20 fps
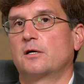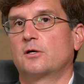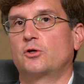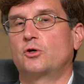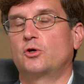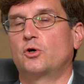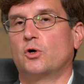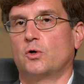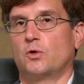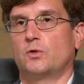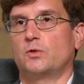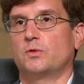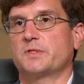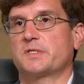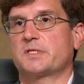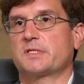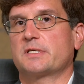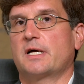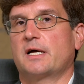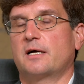
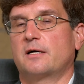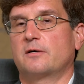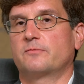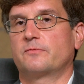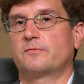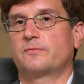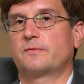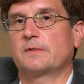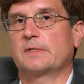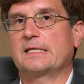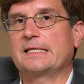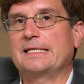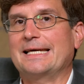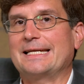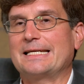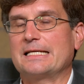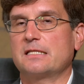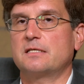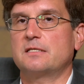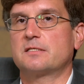goals of
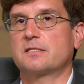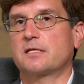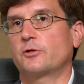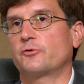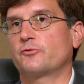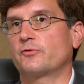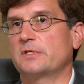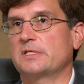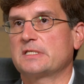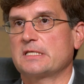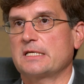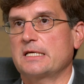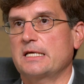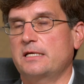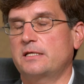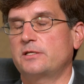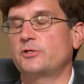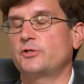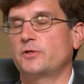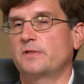getting these countries
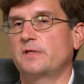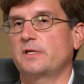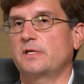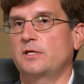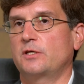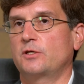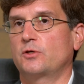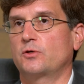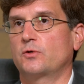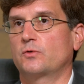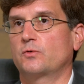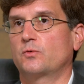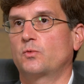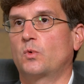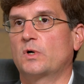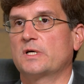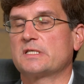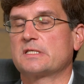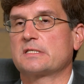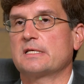into the EU
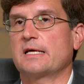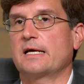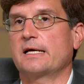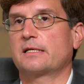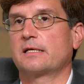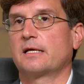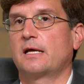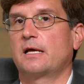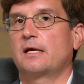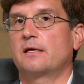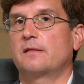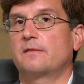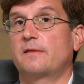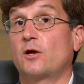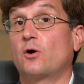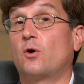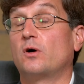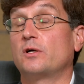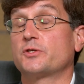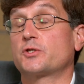was that they
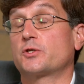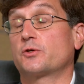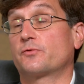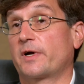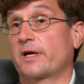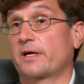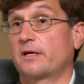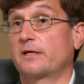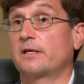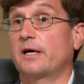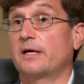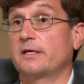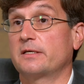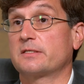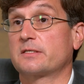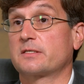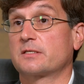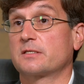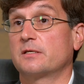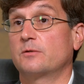also
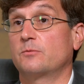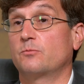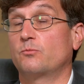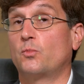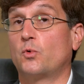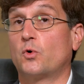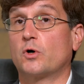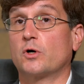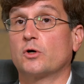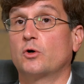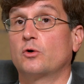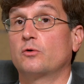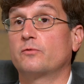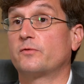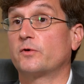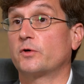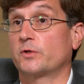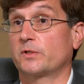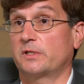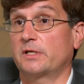recognize more
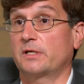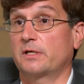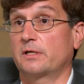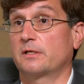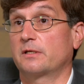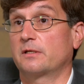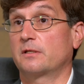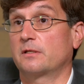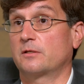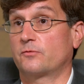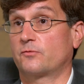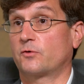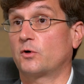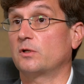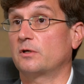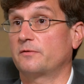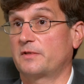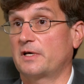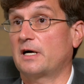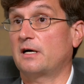overtly the
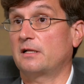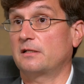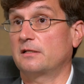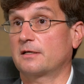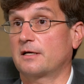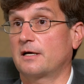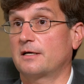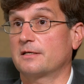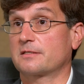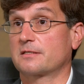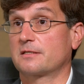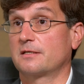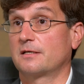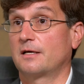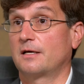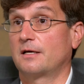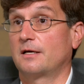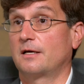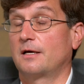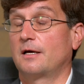role of the Holocaust.
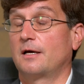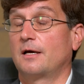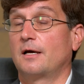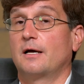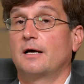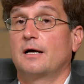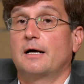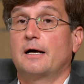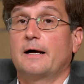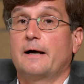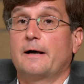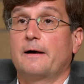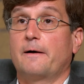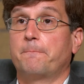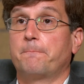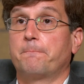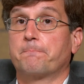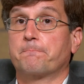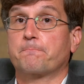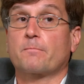
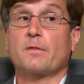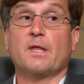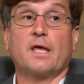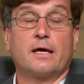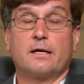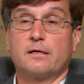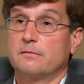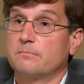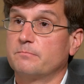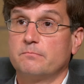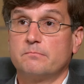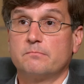And